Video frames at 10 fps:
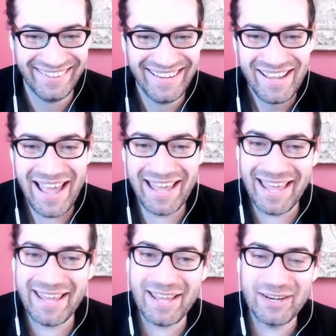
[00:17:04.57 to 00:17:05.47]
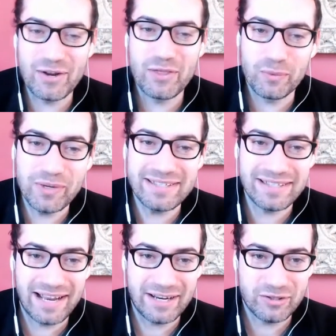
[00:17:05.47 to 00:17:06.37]
and, and, and, you know, the reason
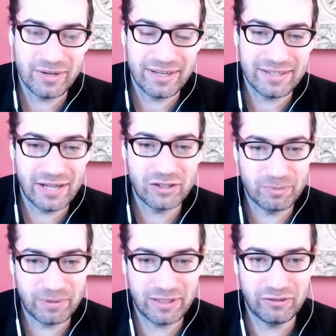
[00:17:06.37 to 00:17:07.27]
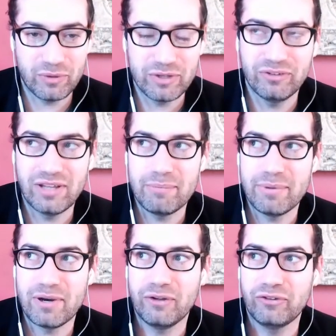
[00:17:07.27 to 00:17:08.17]
I enjoyed it is not just because of what you said, but
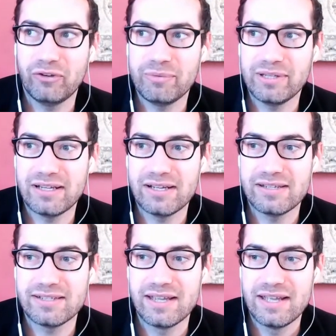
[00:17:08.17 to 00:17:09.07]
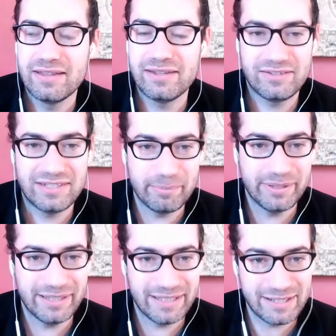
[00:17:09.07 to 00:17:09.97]
also because this
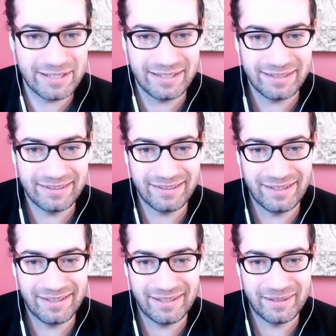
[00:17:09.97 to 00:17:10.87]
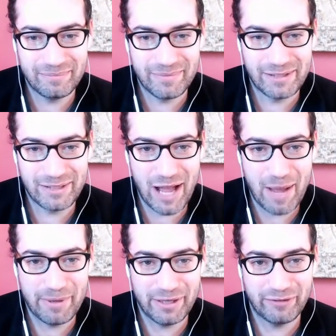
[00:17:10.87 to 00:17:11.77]
simply isn't uh, a
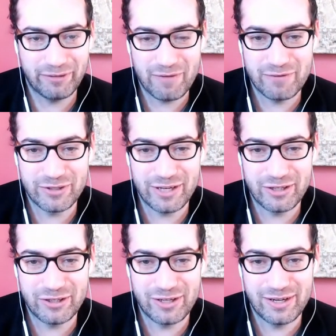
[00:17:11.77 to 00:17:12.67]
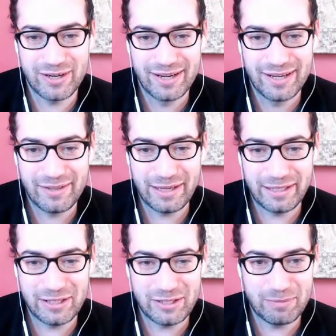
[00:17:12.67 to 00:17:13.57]
topic of conversation that
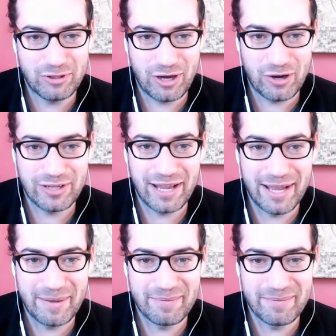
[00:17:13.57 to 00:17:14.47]
gets much airtime